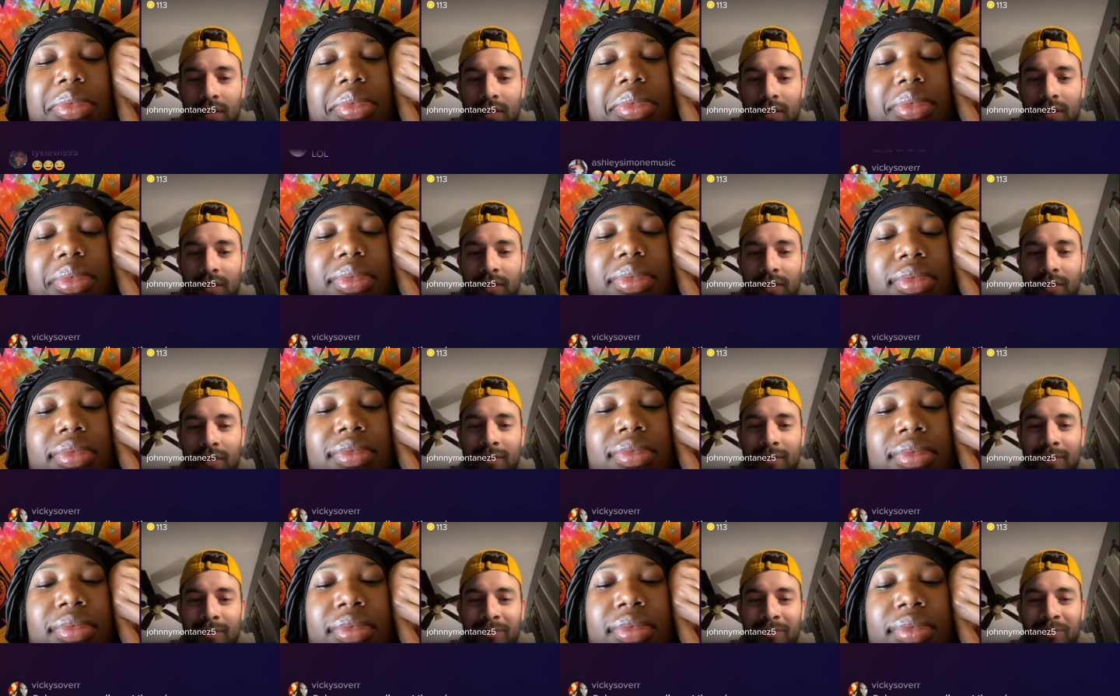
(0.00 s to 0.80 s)

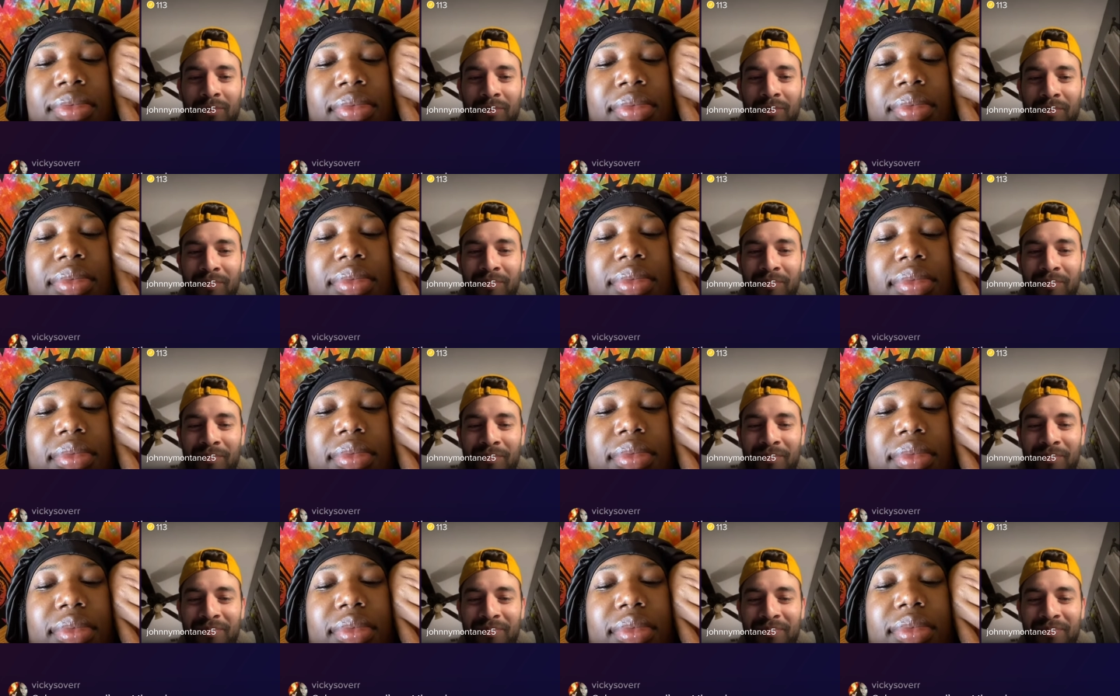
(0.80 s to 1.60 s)

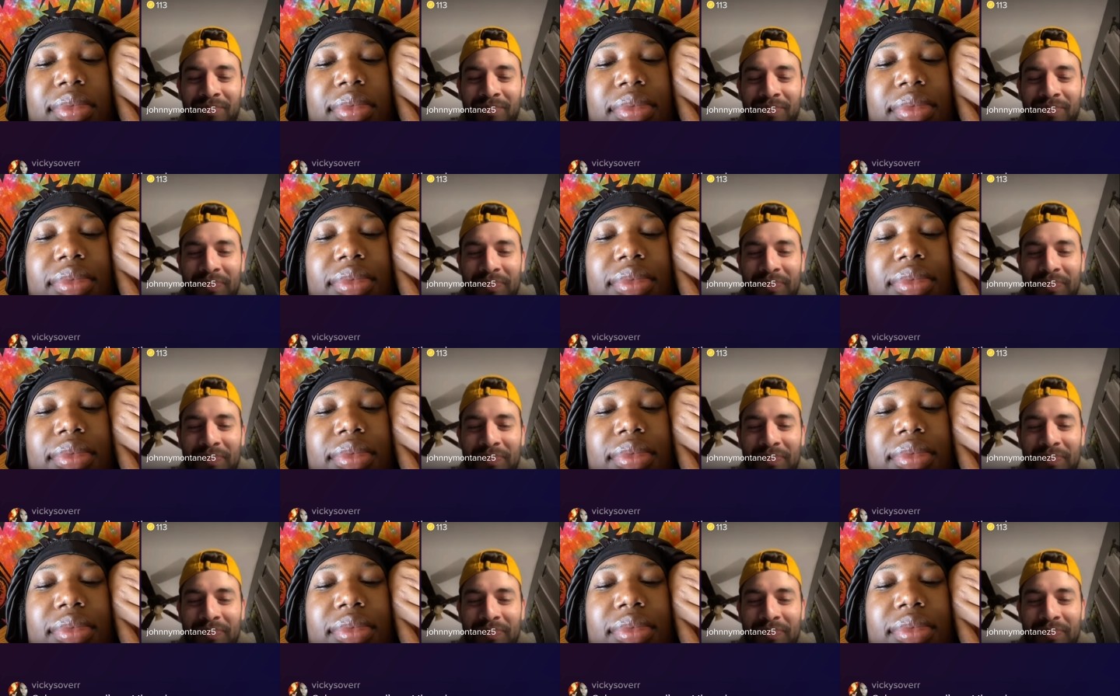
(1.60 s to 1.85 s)
Nothing is said.